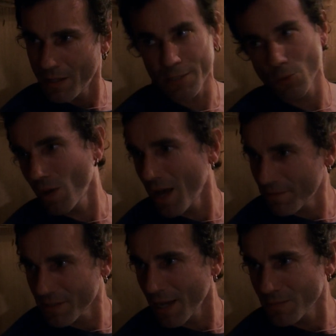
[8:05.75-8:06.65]
And I don't
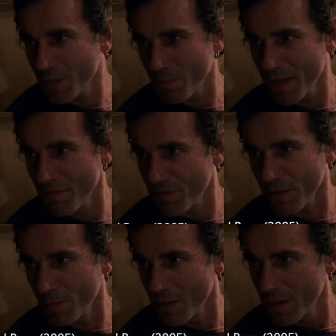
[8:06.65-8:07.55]
have time to pay
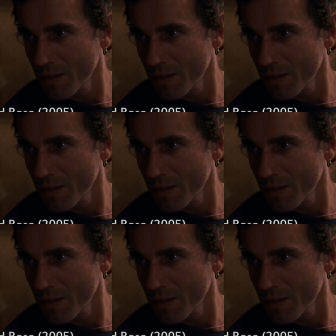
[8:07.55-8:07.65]
for them.